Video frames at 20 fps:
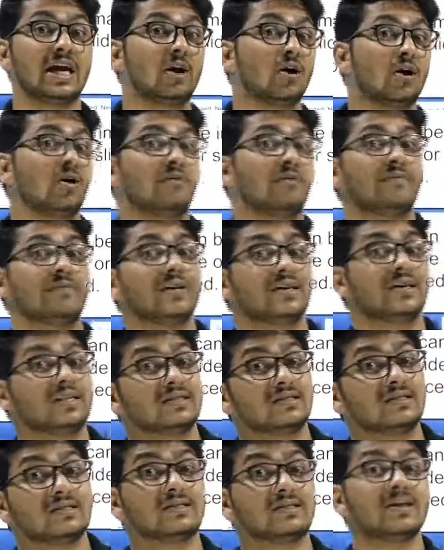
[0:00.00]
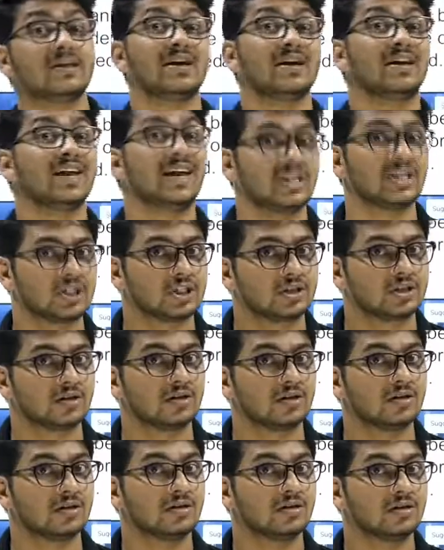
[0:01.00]
of Earth's crust,
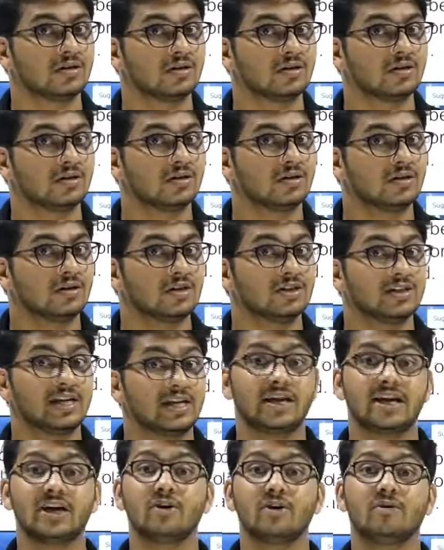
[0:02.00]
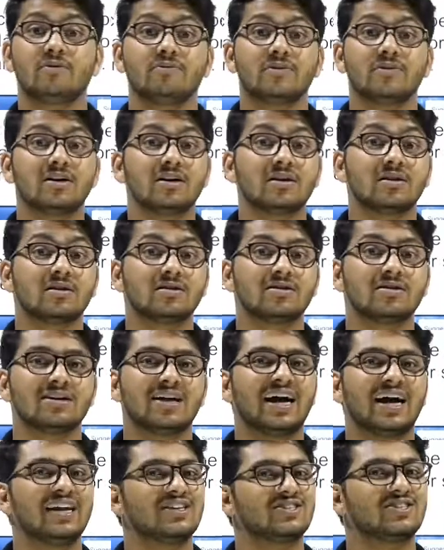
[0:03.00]
shaking of Earth,
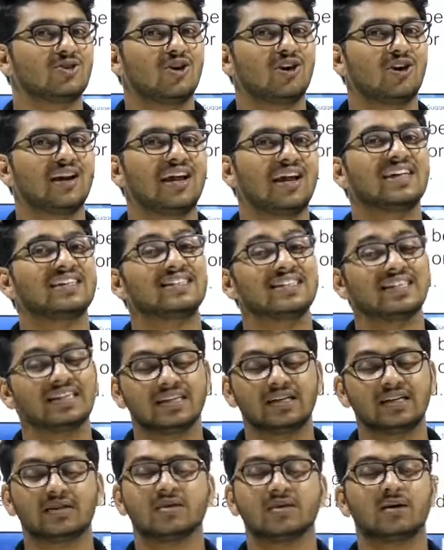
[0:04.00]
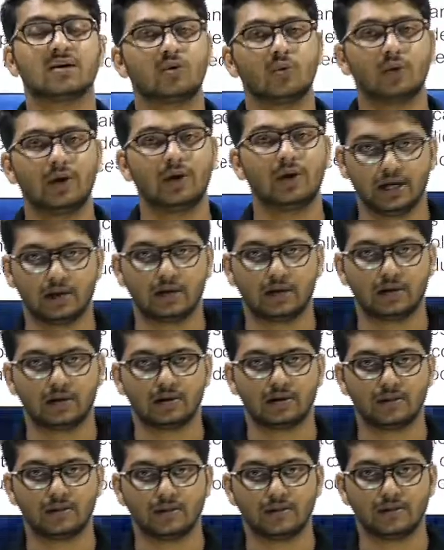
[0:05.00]
and it's called as earthquake.
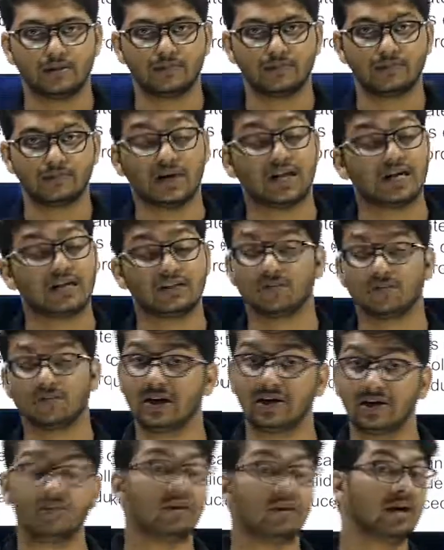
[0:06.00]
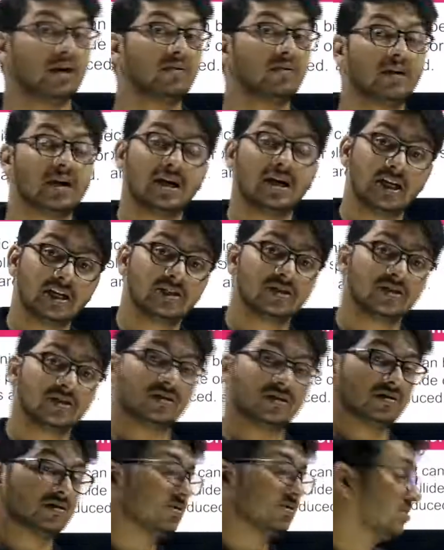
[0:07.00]
And it's very, very, very
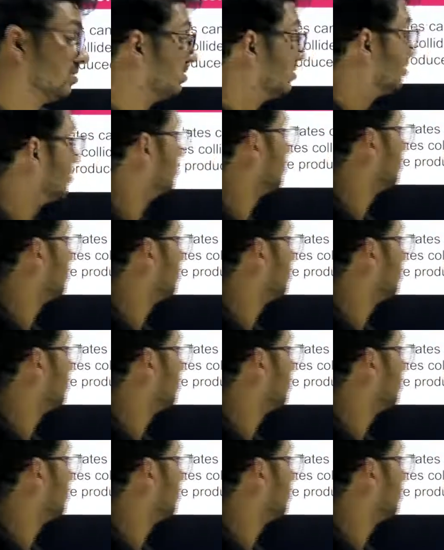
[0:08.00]
dangerous.